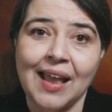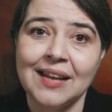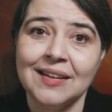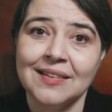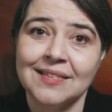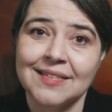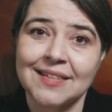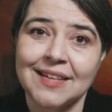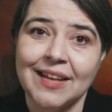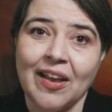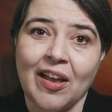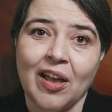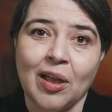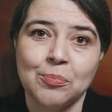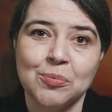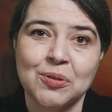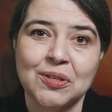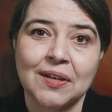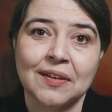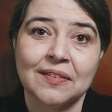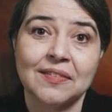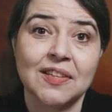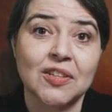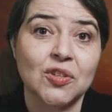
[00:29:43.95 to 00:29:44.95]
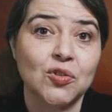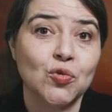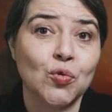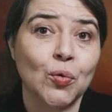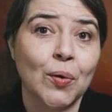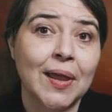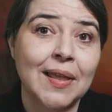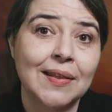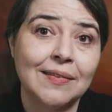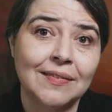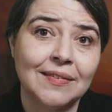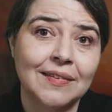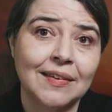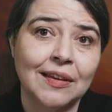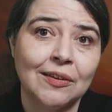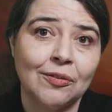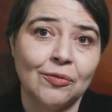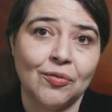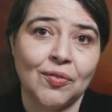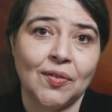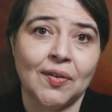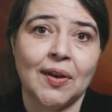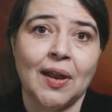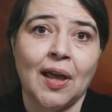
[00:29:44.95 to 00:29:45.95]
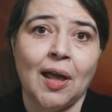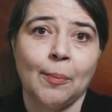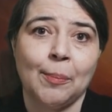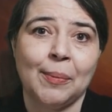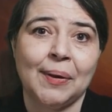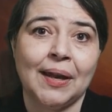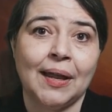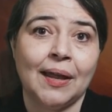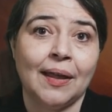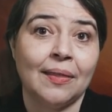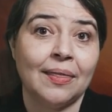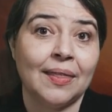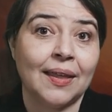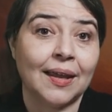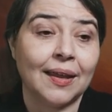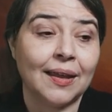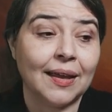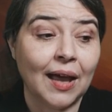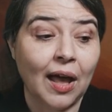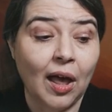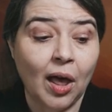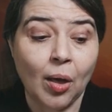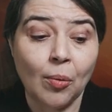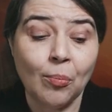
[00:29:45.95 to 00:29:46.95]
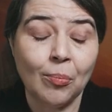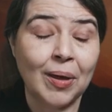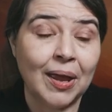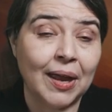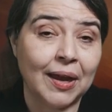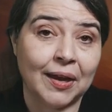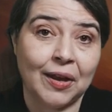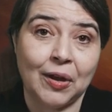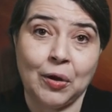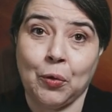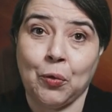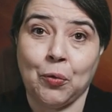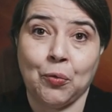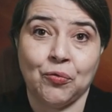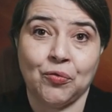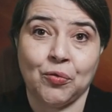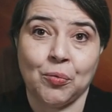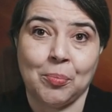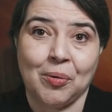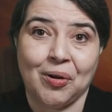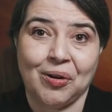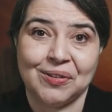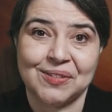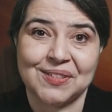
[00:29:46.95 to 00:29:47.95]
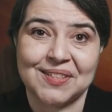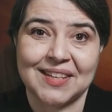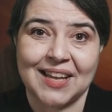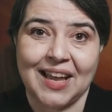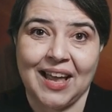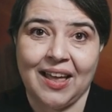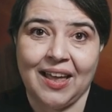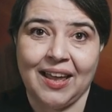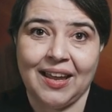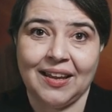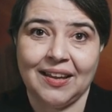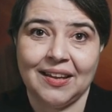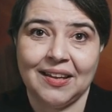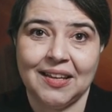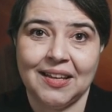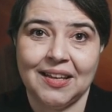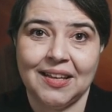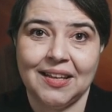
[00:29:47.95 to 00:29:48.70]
icy objects, and transient phenomena that come and go from our sky.